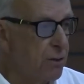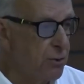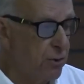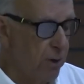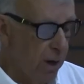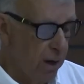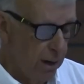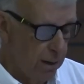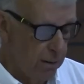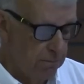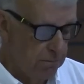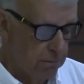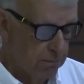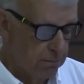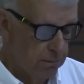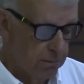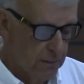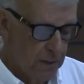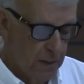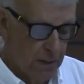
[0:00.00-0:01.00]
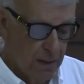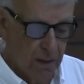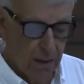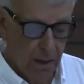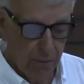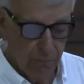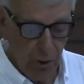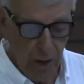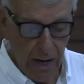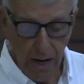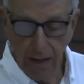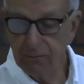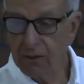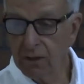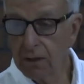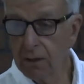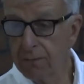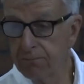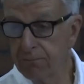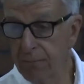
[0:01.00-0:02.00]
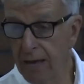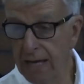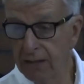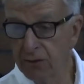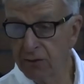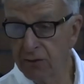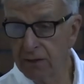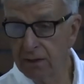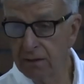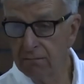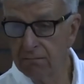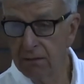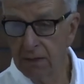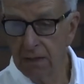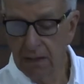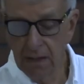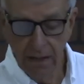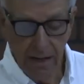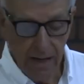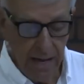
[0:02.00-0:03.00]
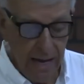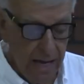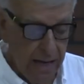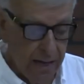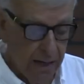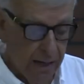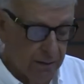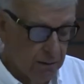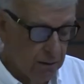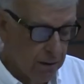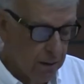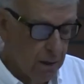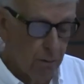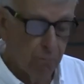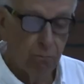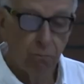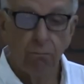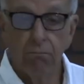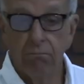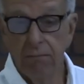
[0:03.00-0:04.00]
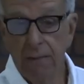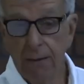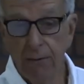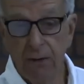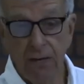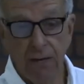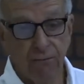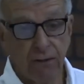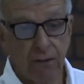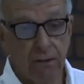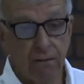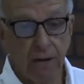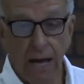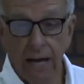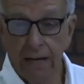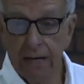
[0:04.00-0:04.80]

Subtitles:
job, perhaps a pension, and maybe even an